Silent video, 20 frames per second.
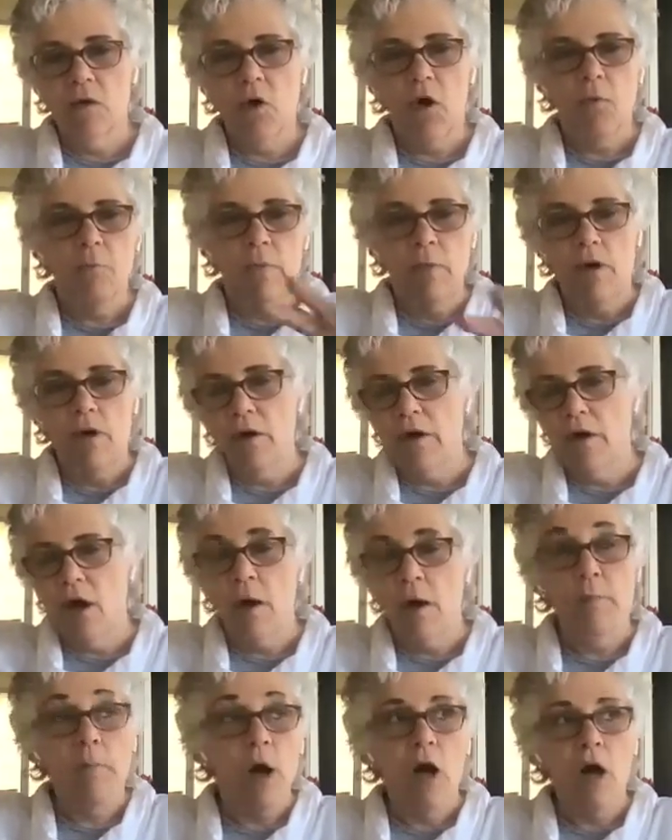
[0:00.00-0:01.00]

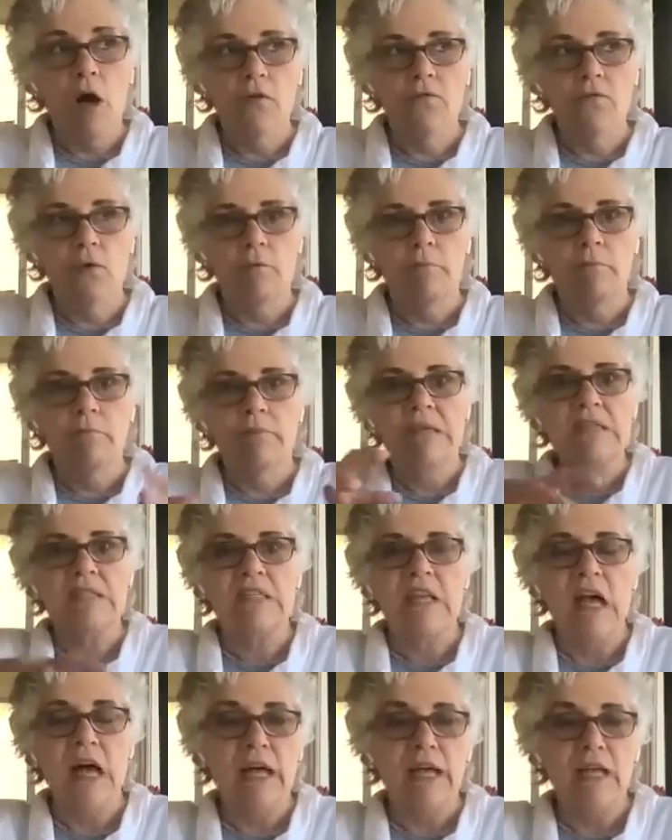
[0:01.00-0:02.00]
above or
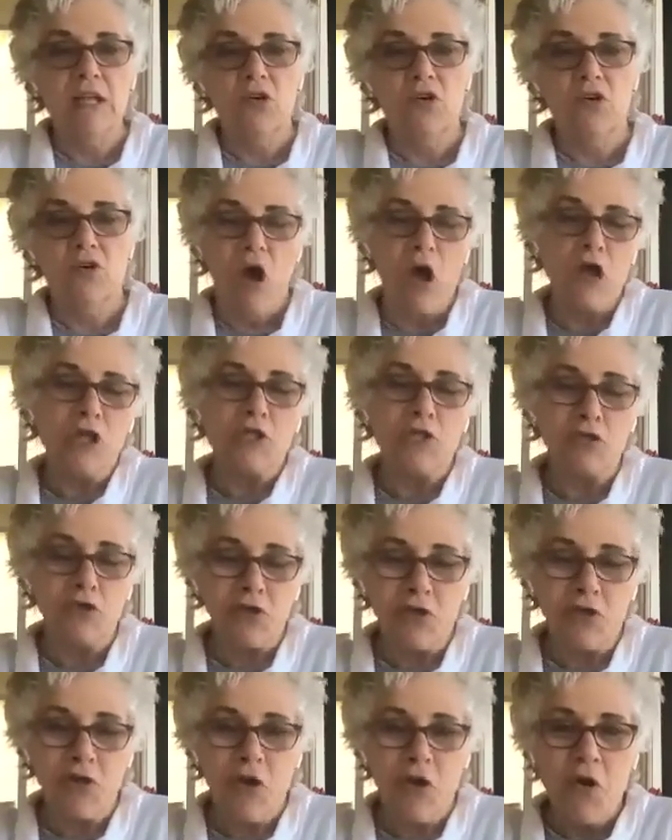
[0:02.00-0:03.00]
beside or
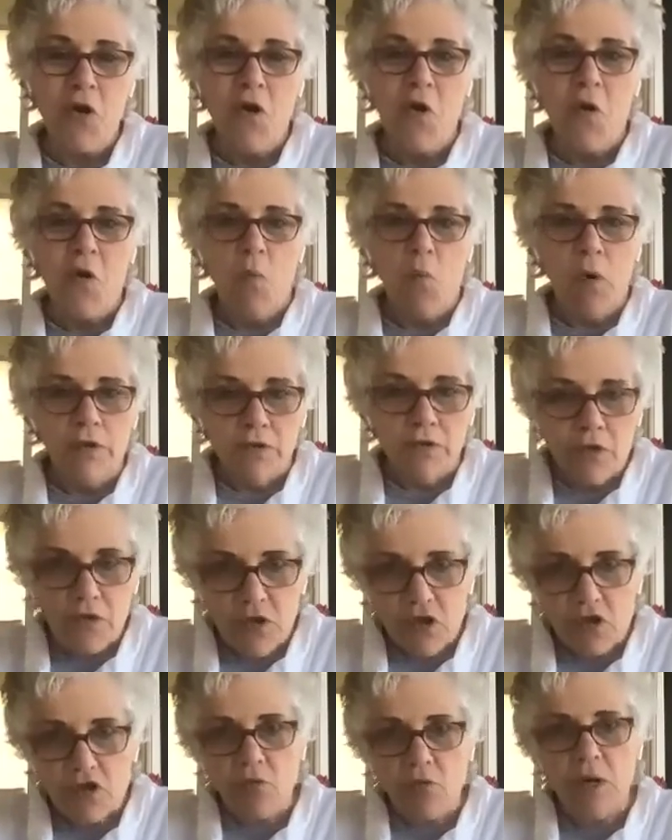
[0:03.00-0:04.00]
under what the
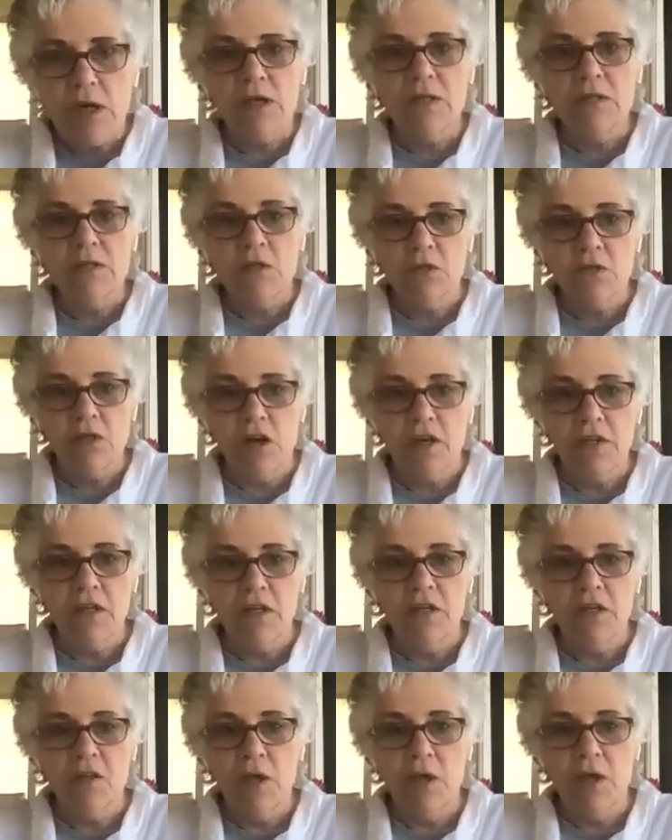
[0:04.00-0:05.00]
strings are
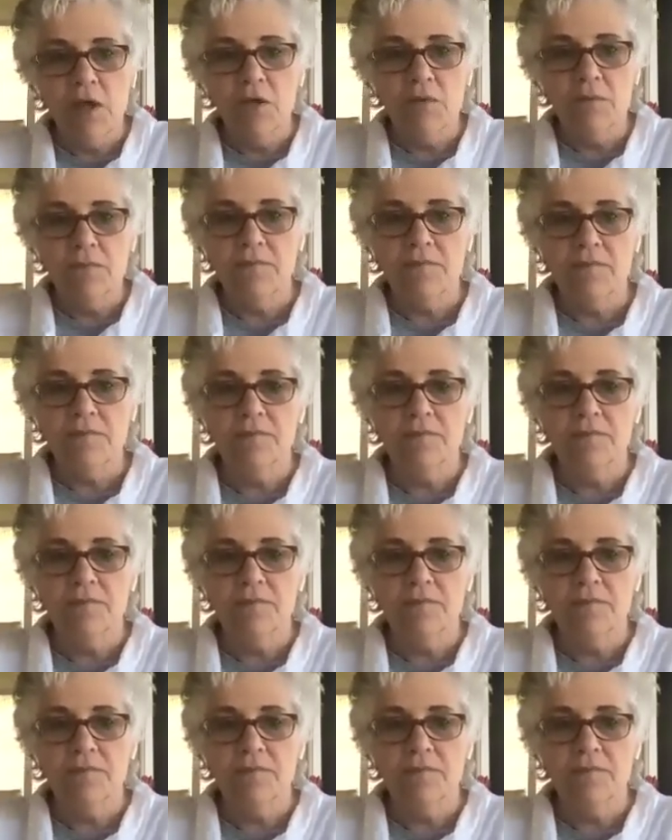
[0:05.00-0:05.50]
talking about.